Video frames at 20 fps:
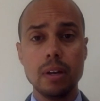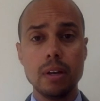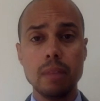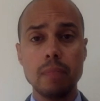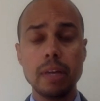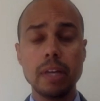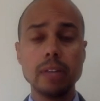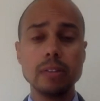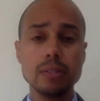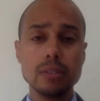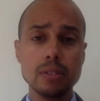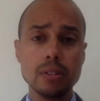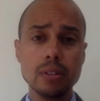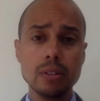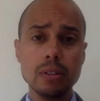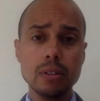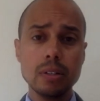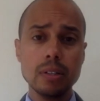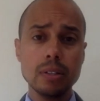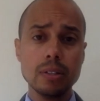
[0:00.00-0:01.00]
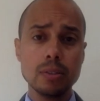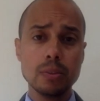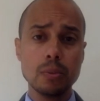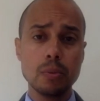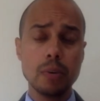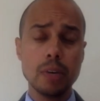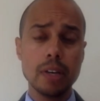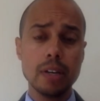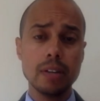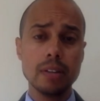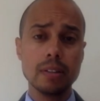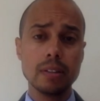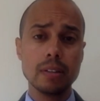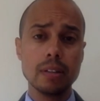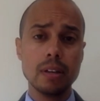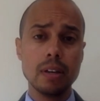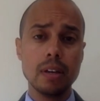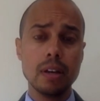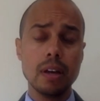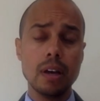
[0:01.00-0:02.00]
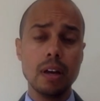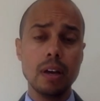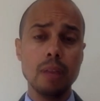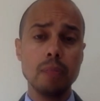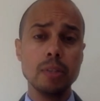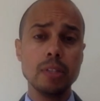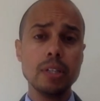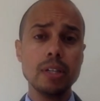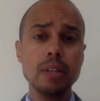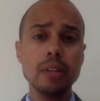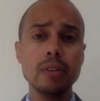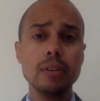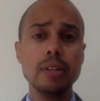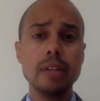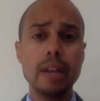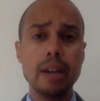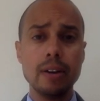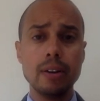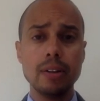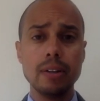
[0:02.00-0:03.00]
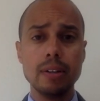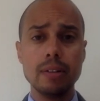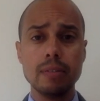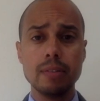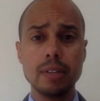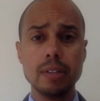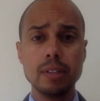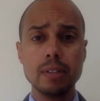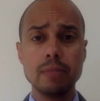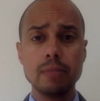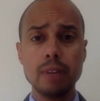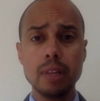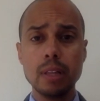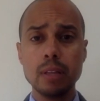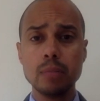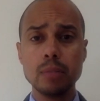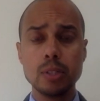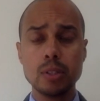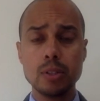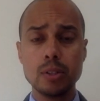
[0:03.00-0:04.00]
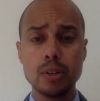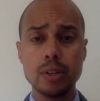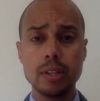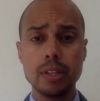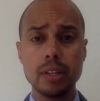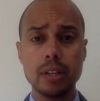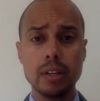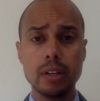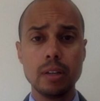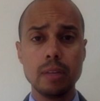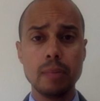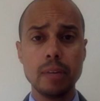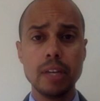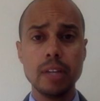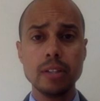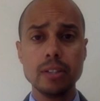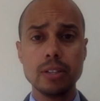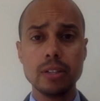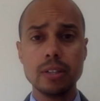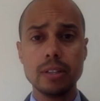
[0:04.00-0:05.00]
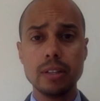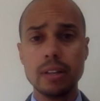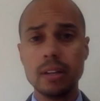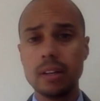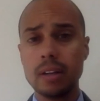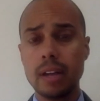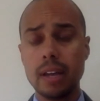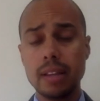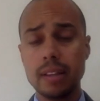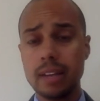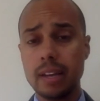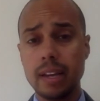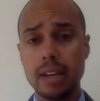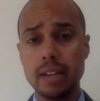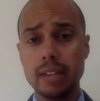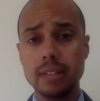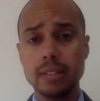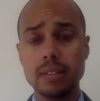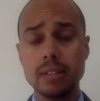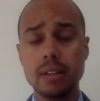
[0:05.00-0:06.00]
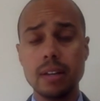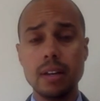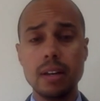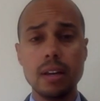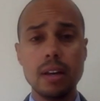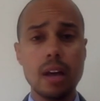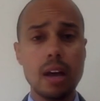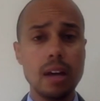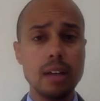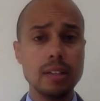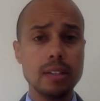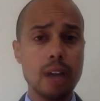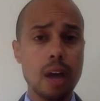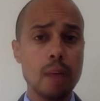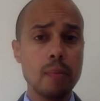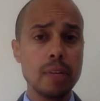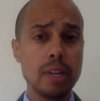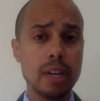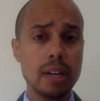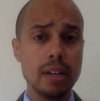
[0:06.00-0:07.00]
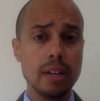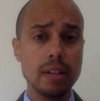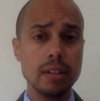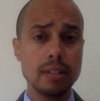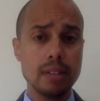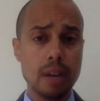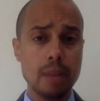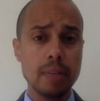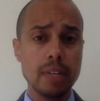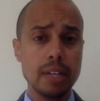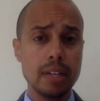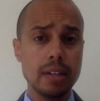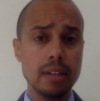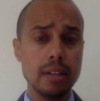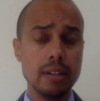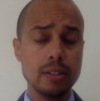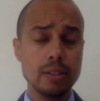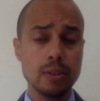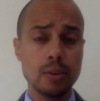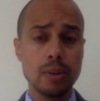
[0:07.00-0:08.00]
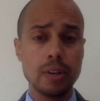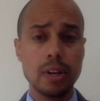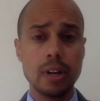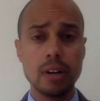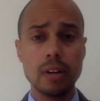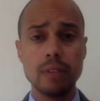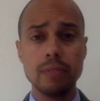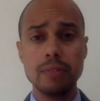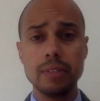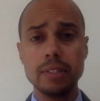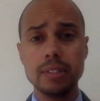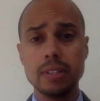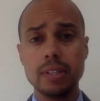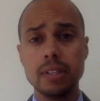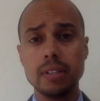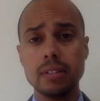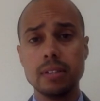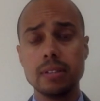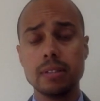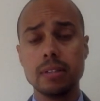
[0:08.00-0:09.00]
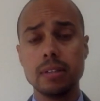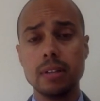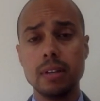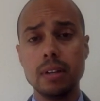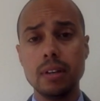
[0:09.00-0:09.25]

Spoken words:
My concern is with a particular narrative that developed during the occupation and that has dominated historiography since.